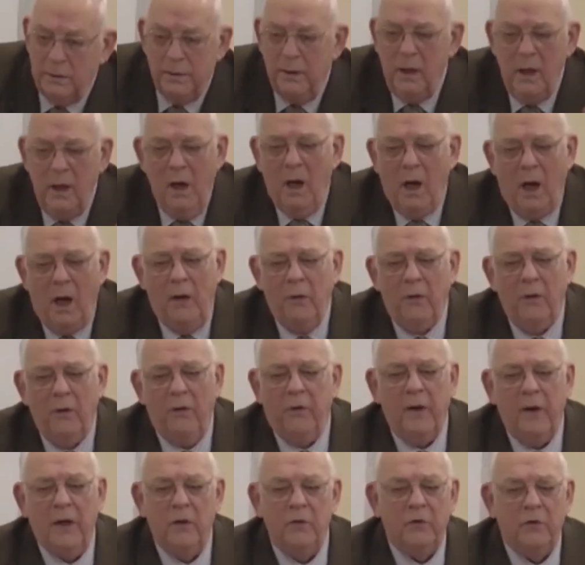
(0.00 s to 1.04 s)
Other
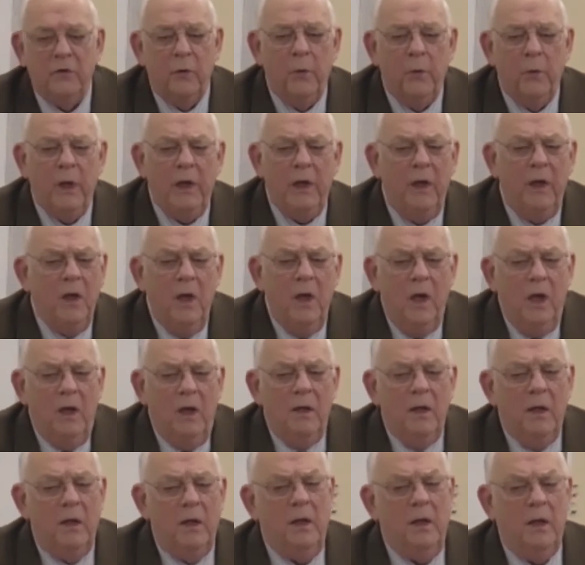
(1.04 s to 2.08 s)
things you read,
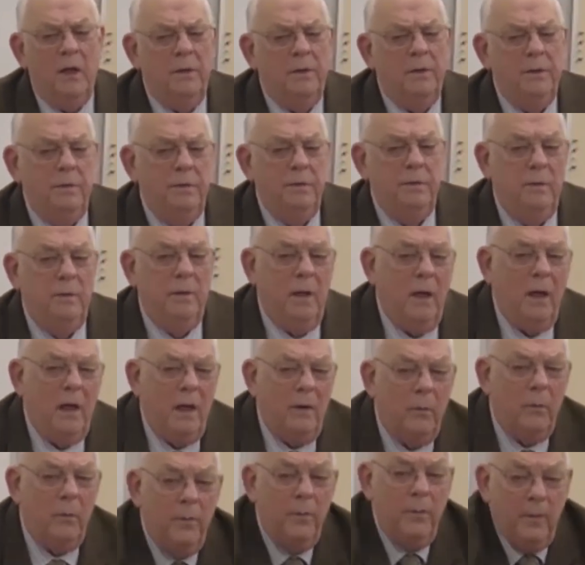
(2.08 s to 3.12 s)
I
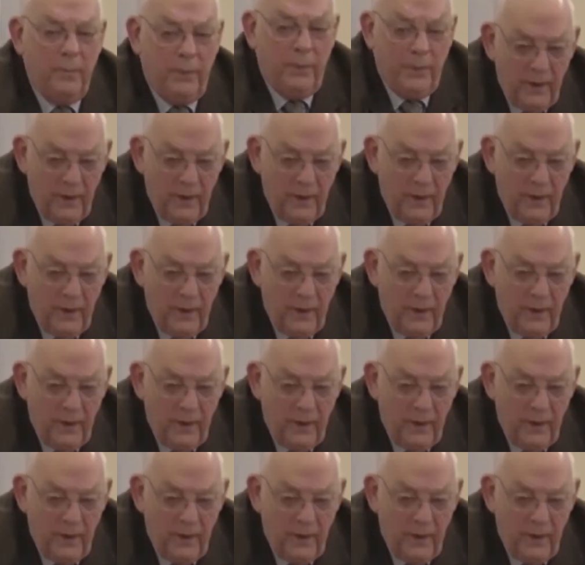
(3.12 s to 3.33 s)
remember,